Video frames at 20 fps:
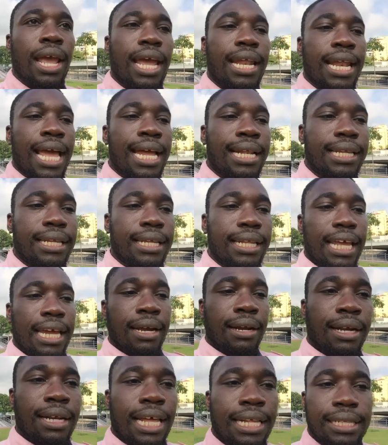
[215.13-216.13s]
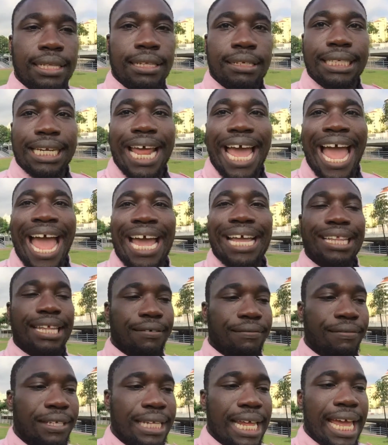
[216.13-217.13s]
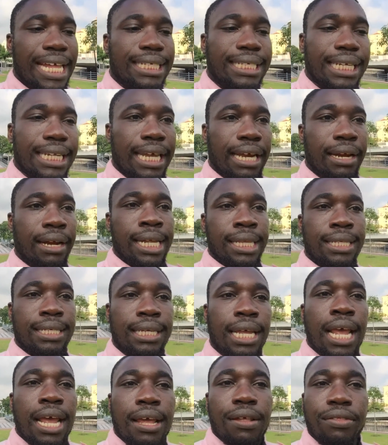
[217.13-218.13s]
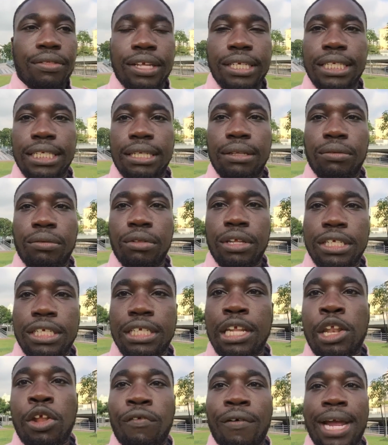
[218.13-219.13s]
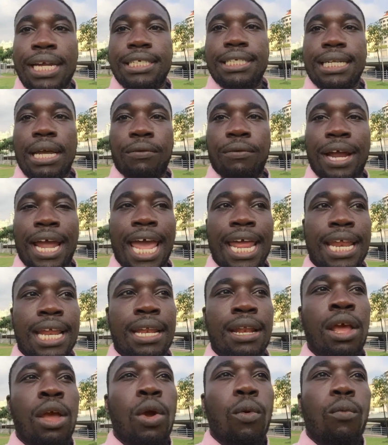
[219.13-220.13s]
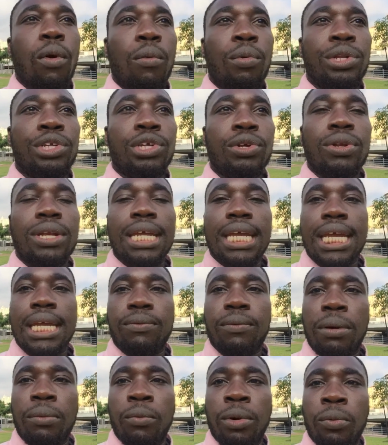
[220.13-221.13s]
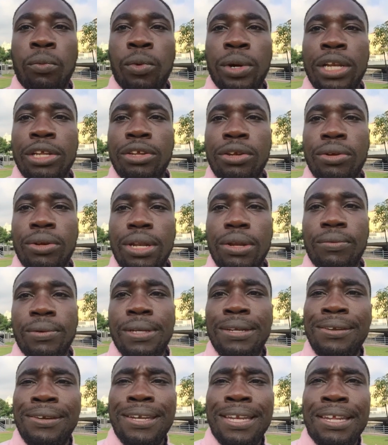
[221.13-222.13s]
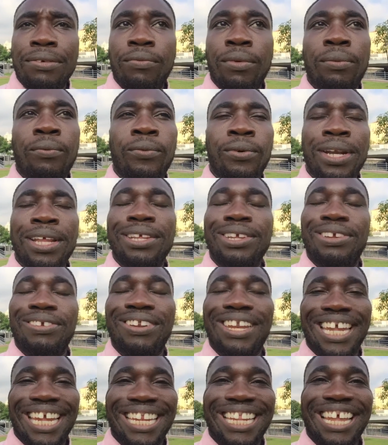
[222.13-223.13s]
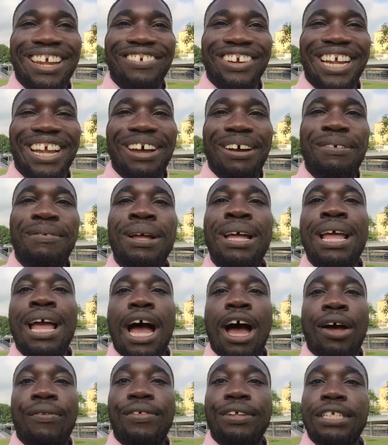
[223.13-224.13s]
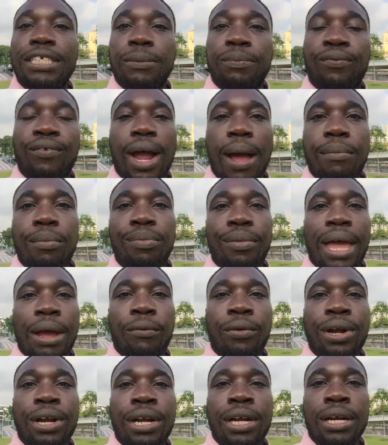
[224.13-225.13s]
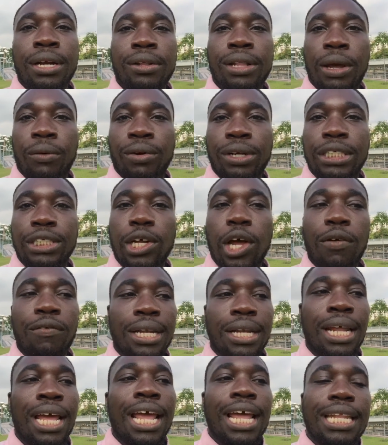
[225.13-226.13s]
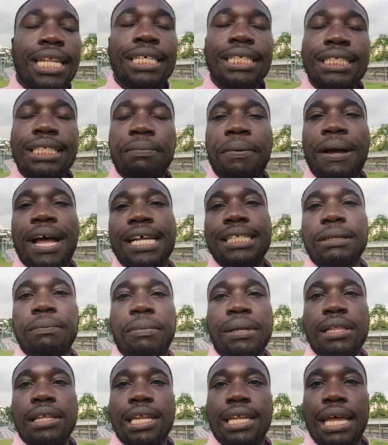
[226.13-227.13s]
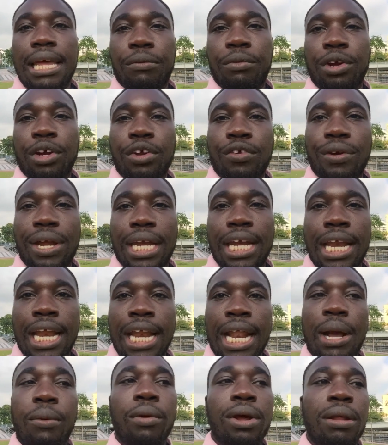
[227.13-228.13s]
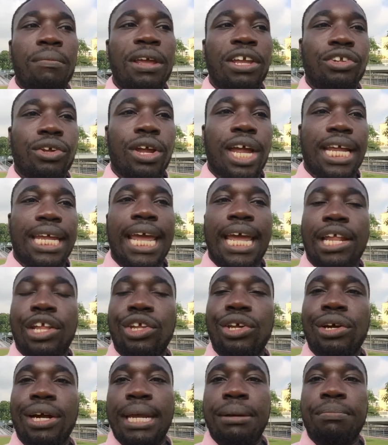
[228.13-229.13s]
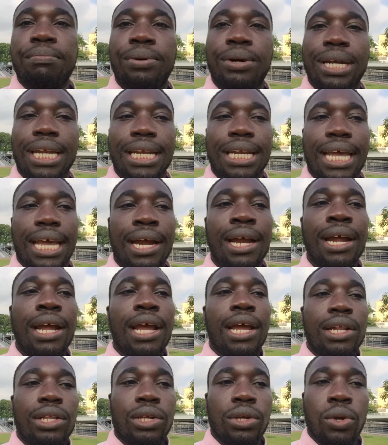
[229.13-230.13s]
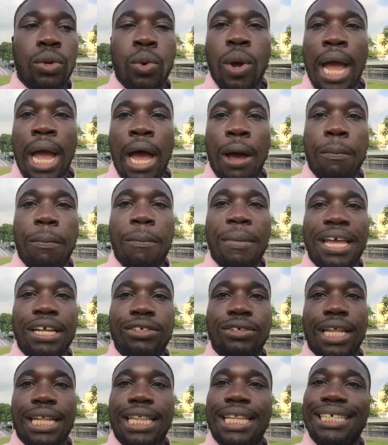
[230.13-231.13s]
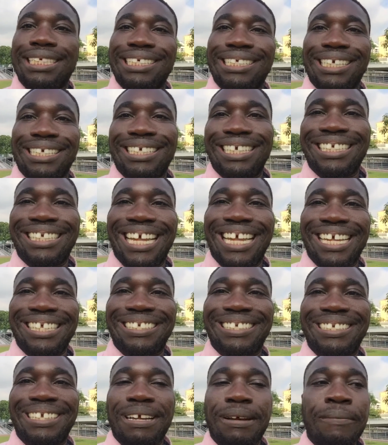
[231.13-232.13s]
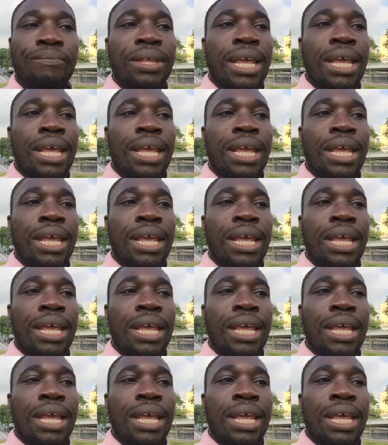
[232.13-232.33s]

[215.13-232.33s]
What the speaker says: And there's an active stance in there. This is the direction that we're heading. What would you need? What wouldn't you need? There we go. This is the problem that we're solving. This is the possibility that we're creating. And I want to make sure I get your input in there to help make sure that this is a success.